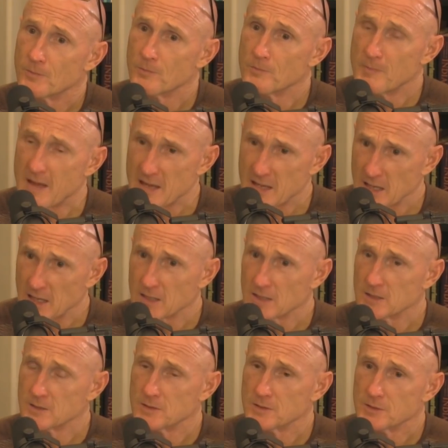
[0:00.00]

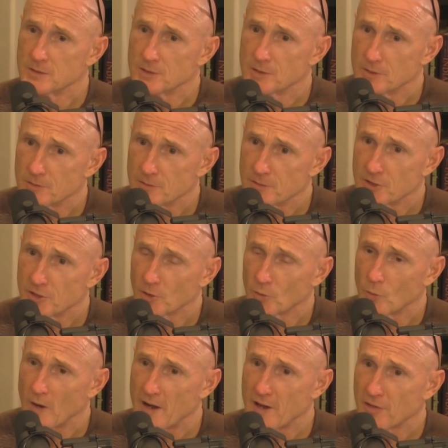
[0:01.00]
making your
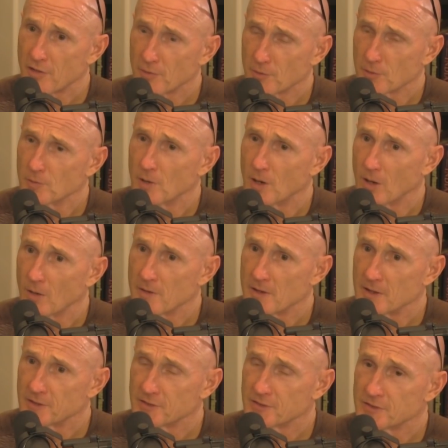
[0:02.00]
way through all
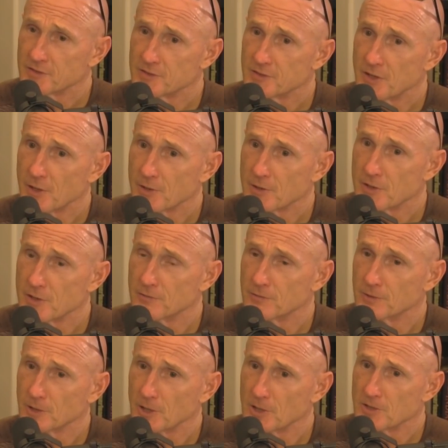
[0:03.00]
this. you you've
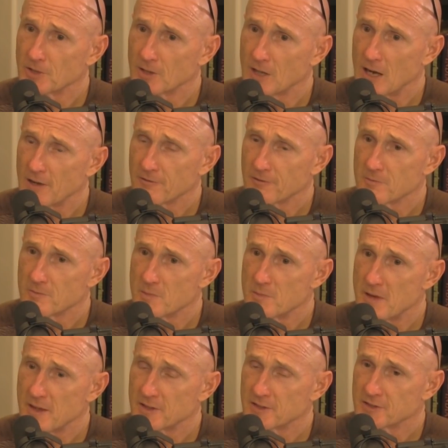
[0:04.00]
learned a lot from the
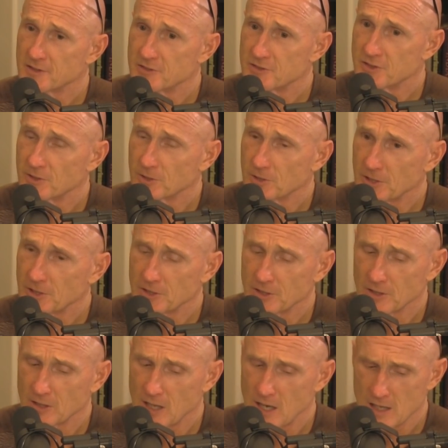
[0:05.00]
medicines. You learned
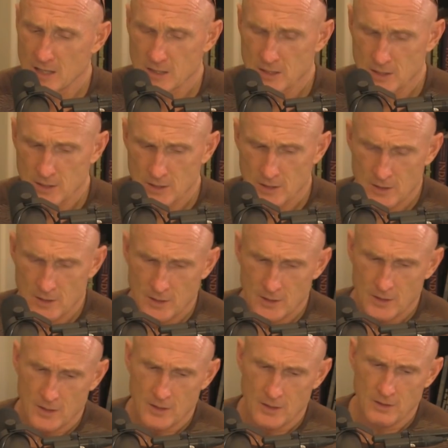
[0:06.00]
a lot
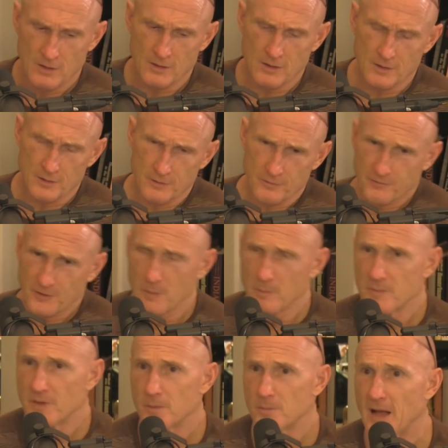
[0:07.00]

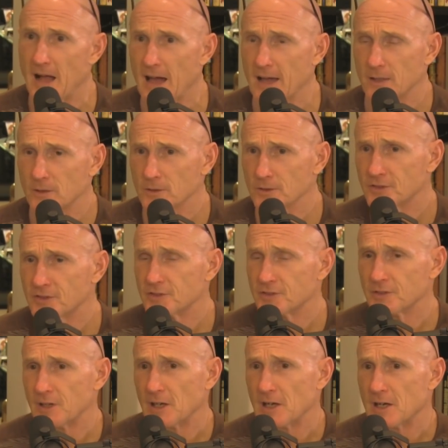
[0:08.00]
from the
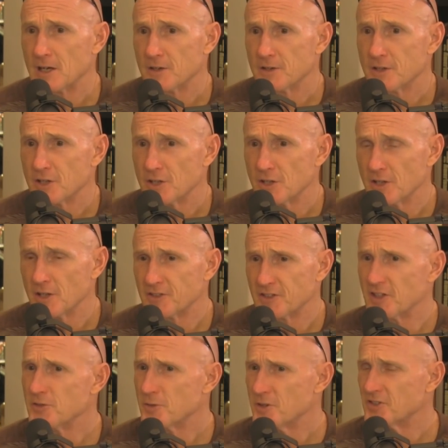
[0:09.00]
battles. Uh, it's
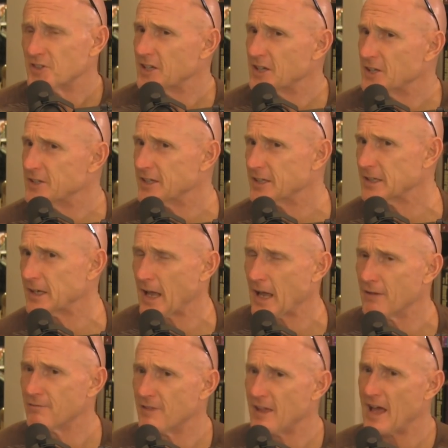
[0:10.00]
interesting you didn't
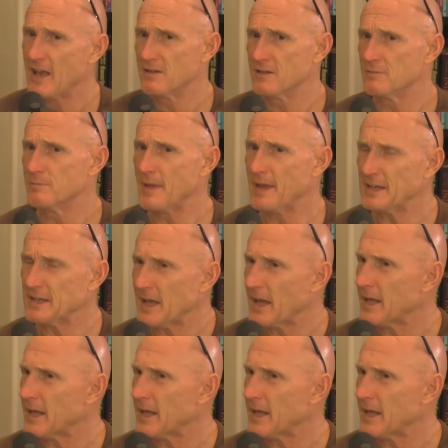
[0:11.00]
have that many